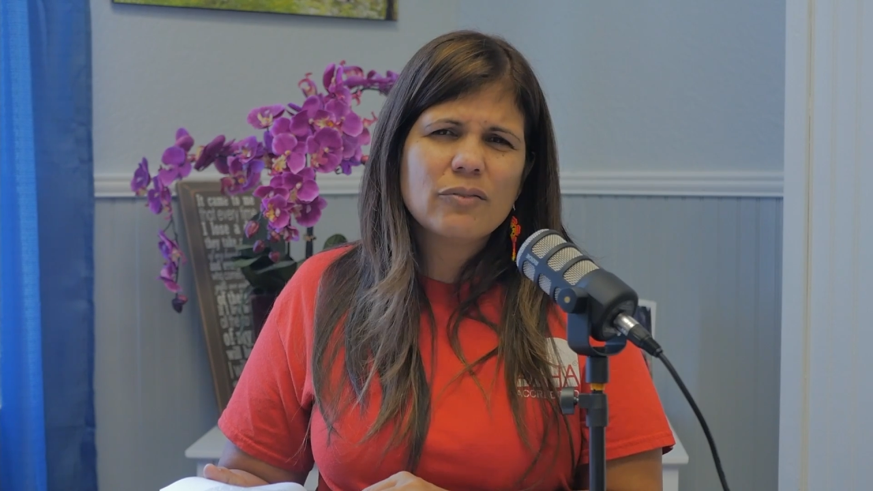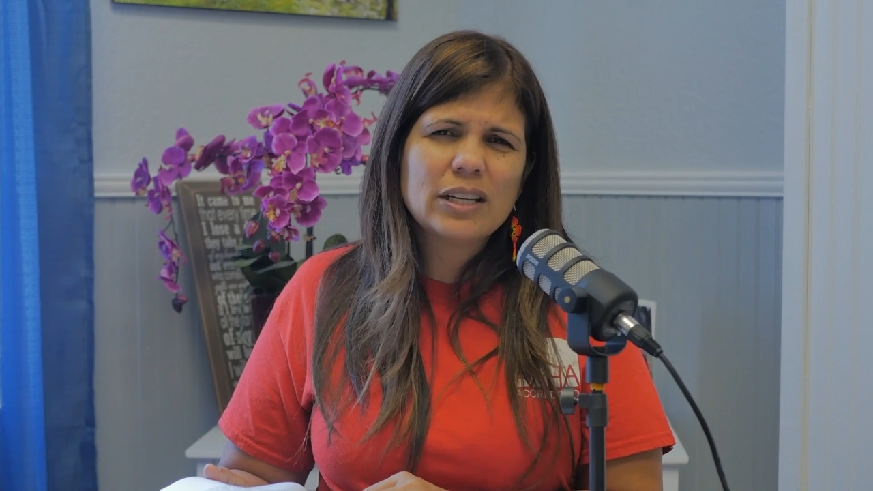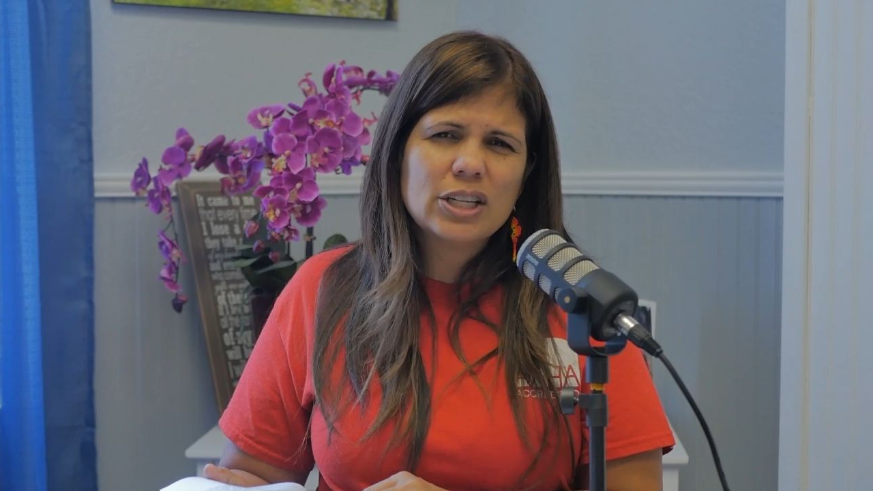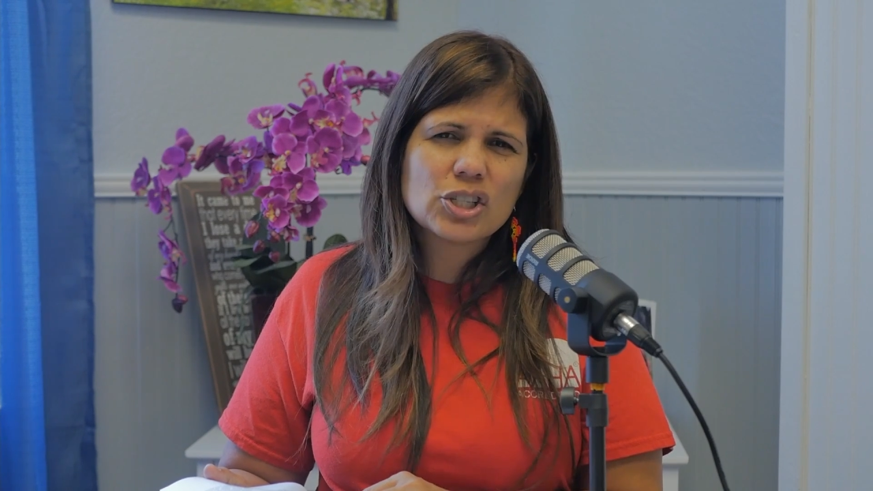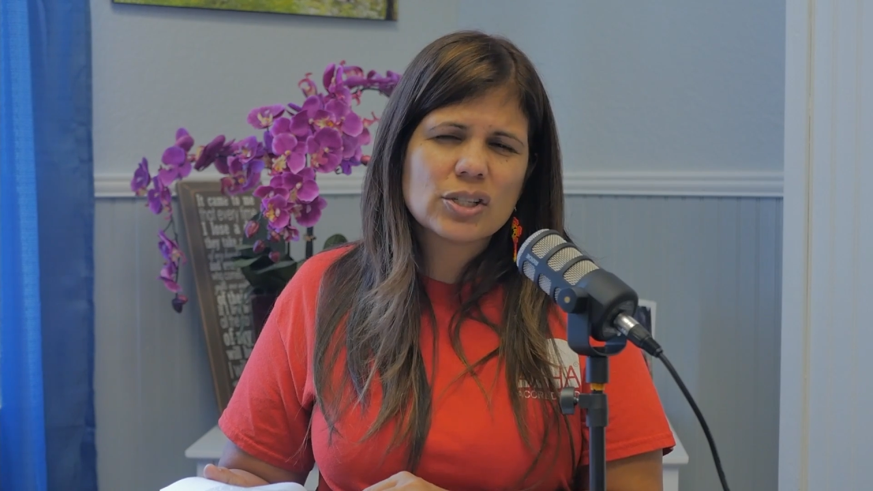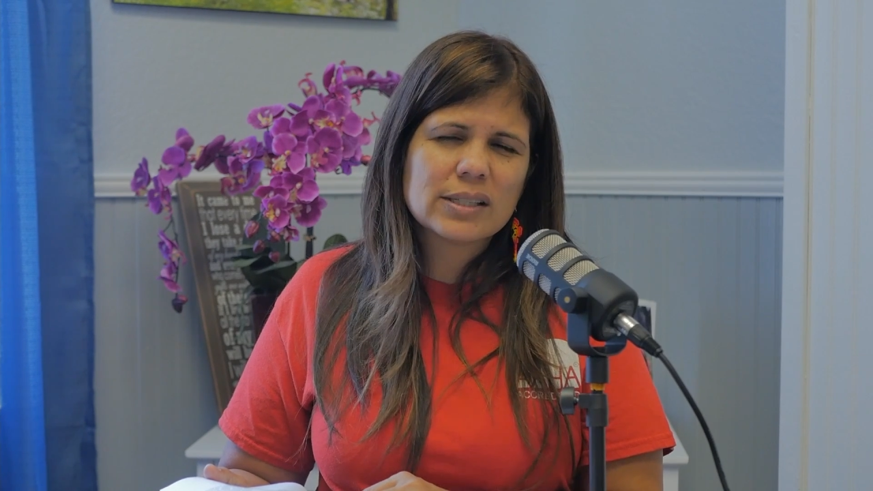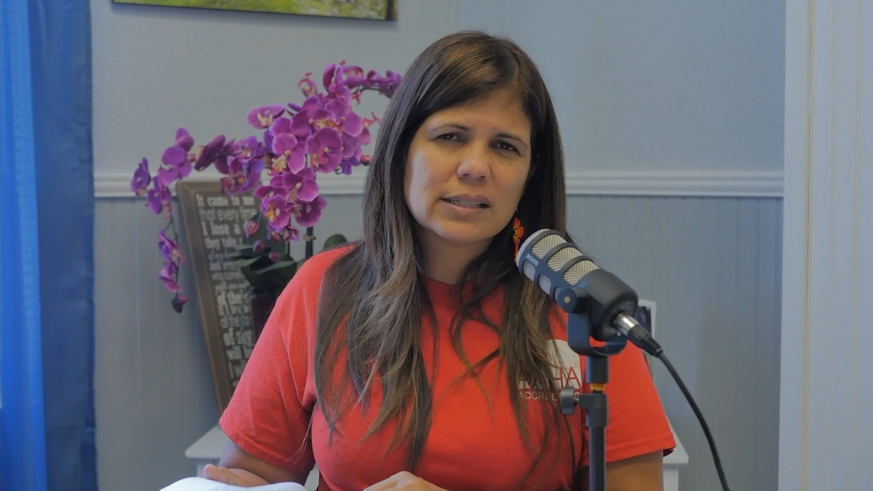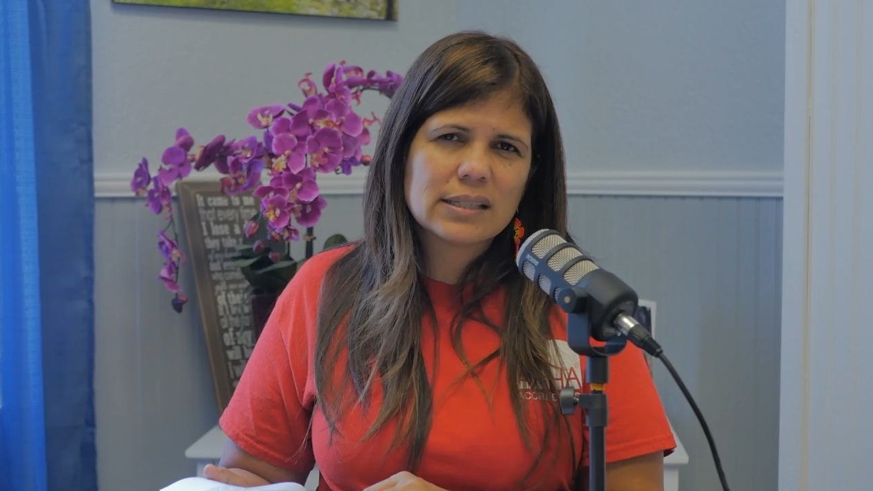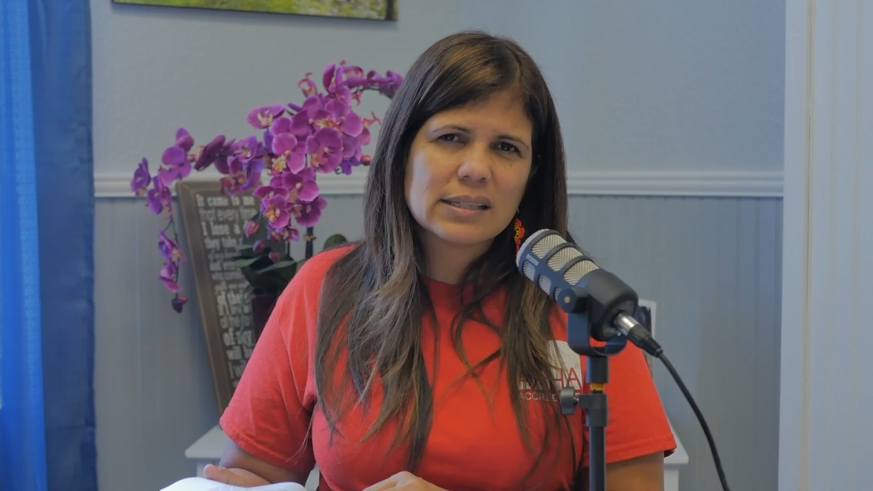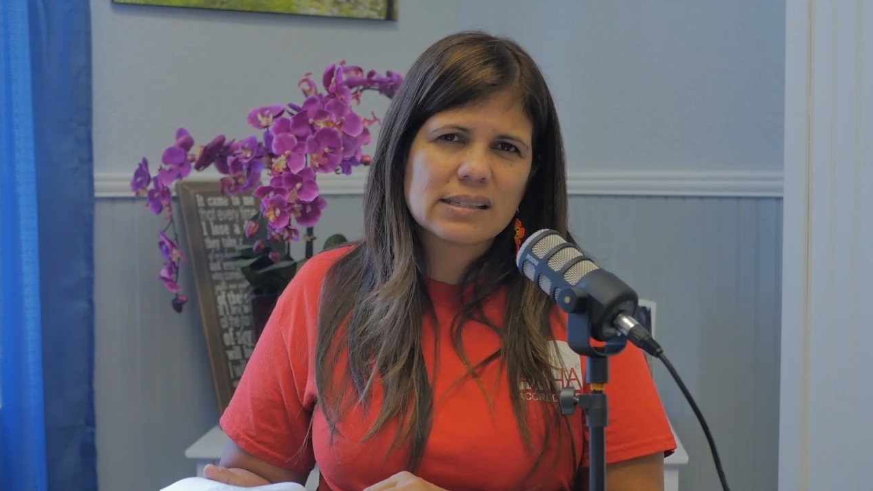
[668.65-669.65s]
lesions
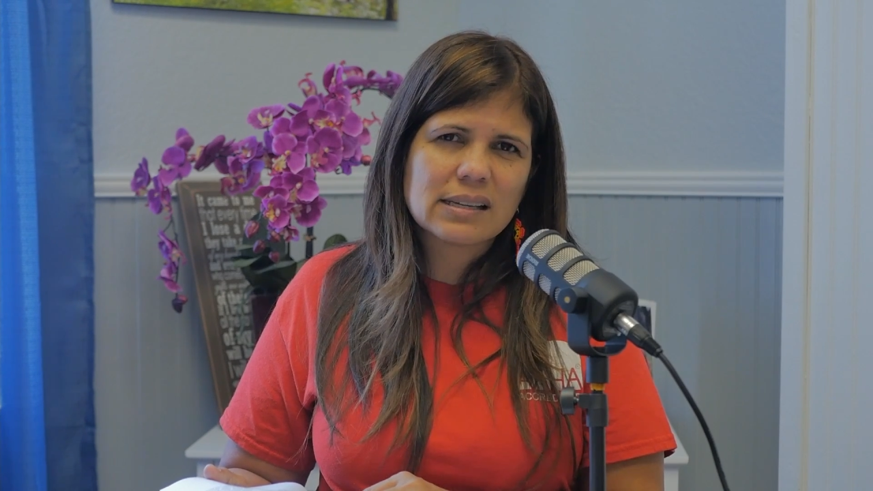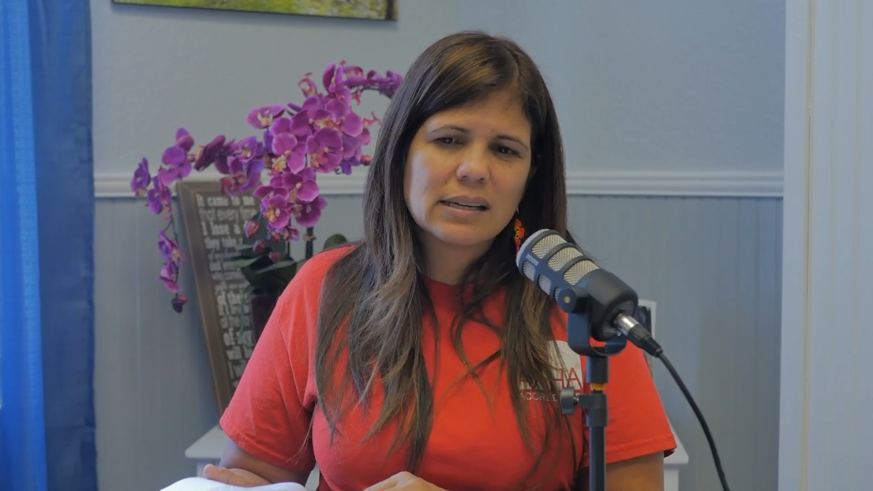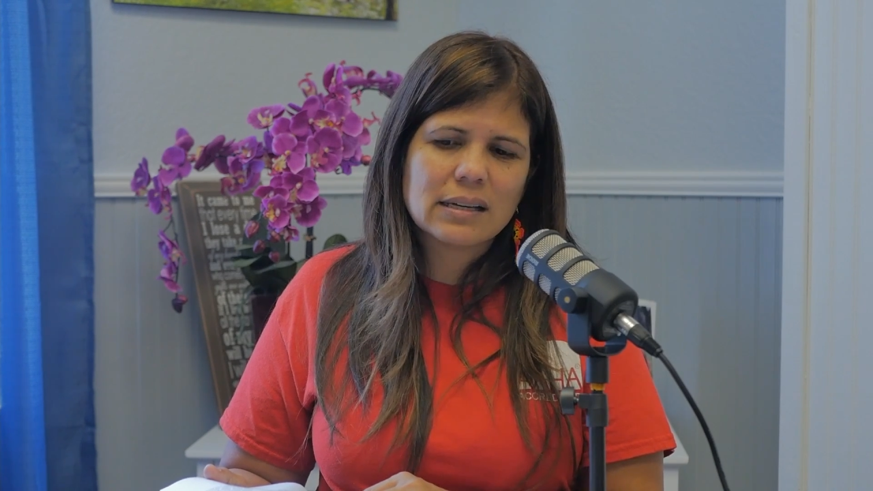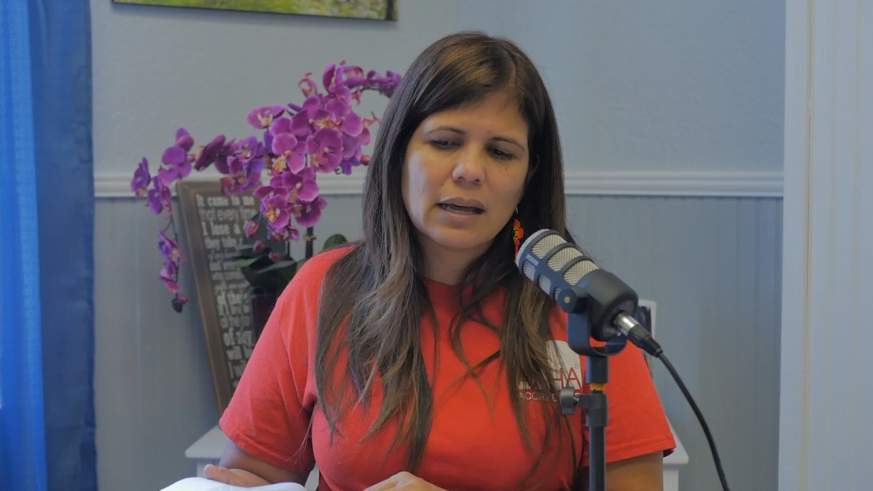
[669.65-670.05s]
in the skin,